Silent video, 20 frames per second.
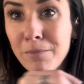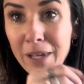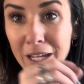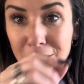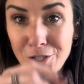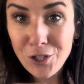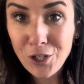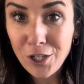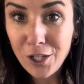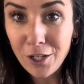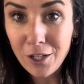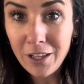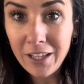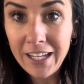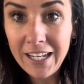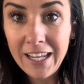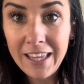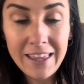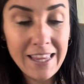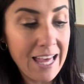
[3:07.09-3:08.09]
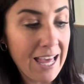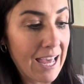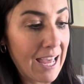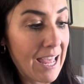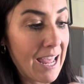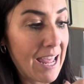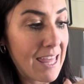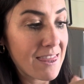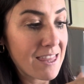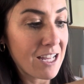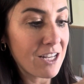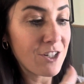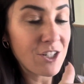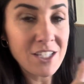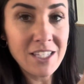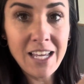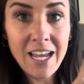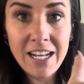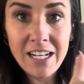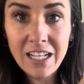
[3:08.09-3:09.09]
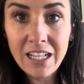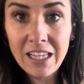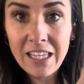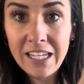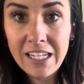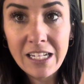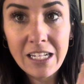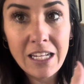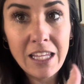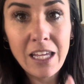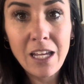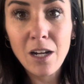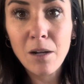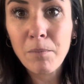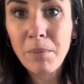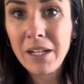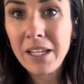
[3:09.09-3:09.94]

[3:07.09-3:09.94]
make sure you're cleaning that, and then just kind of clean in here.